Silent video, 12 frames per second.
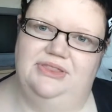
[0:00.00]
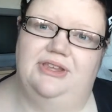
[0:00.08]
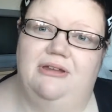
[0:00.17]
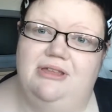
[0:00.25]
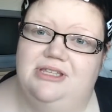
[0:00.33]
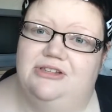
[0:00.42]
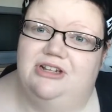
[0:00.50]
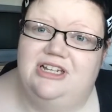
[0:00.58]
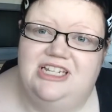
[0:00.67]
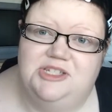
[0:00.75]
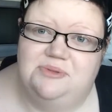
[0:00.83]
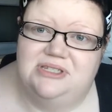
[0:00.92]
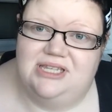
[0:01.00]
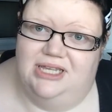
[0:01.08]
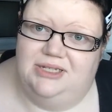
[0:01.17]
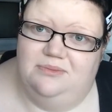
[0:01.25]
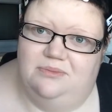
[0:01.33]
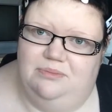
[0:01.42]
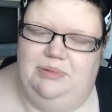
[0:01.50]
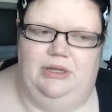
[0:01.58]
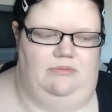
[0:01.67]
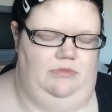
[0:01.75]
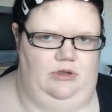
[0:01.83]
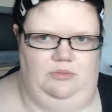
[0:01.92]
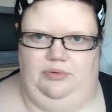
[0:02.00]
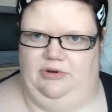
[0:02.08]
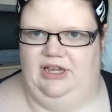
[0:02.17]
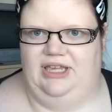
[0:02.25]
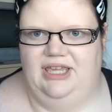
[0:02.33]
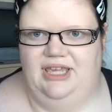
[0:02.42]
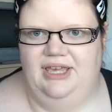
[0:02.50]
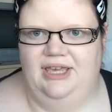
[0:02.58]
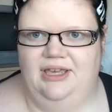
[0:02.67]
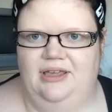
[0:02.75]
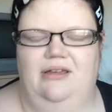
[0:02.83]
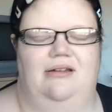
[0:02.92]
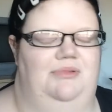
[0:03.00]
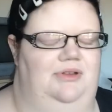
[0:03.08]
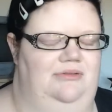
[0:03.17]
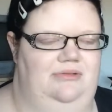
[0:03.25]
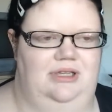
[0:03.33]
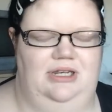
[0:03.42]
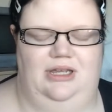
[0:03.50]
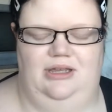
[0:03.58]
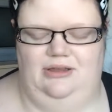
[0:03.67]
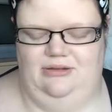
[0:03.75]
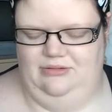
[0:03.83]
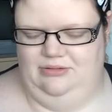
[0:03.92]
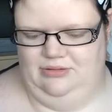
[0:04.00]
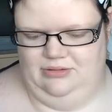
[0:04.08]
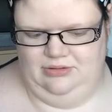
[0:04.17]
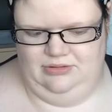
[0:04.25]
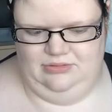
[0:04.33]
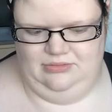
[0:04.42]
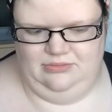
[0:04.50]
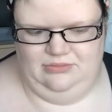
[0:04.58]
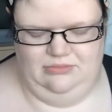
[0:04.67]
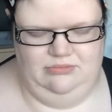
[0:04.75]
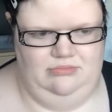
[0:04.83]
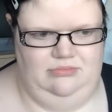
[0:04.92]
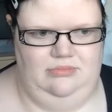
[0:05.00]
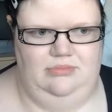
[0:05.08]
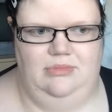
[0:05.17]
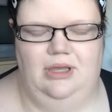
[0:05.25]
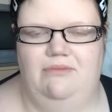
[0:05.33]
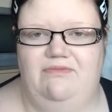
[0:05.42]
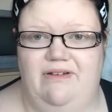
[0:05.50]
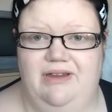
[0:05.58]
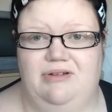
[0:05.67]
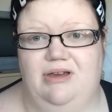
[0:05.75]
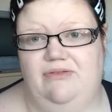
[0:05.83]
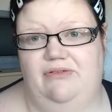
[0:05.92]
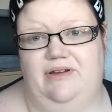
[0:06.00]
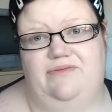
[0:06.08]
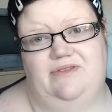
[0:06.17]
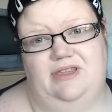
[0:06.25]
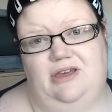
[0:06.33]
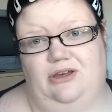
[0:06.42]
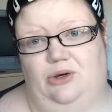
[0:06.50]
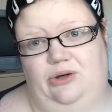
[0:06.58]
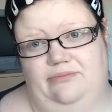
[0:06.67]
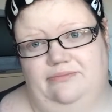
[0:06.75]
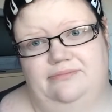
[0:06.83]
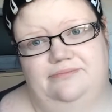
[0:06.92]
think this really needs to be said, but I'm not bragging, I'm not, you know, I'm very grateful for everything I got.